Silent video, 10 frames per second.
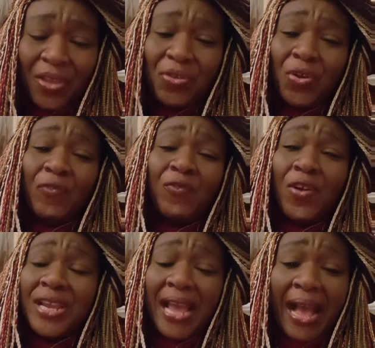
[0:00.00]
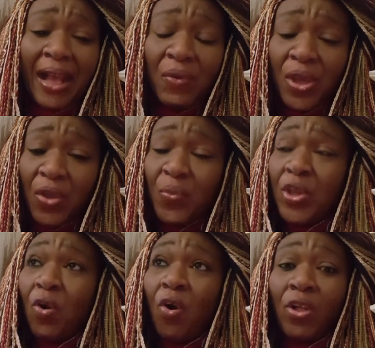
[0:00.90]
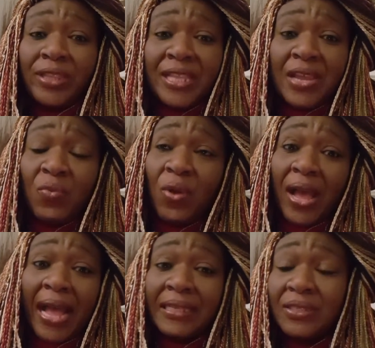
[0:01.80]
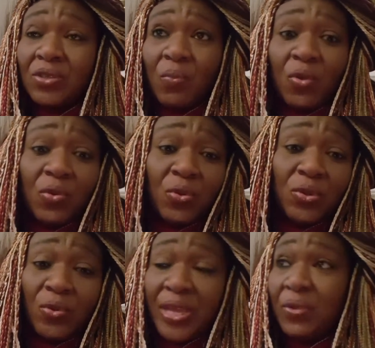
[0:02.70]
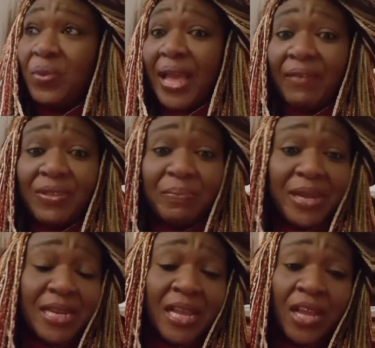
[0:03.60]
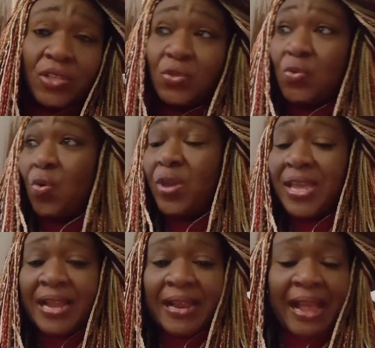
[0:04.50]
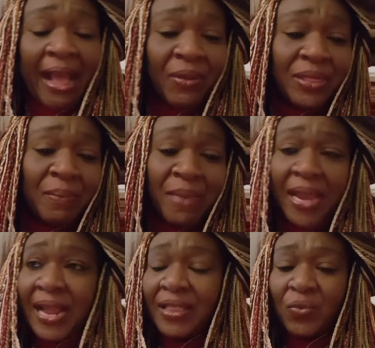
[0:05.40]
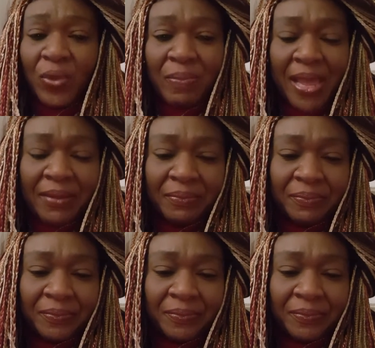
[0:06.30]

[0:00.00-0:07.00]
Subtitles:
You know, funny how we all think we're handsome, we're good looking, we have the money to go in and out, the men and the women,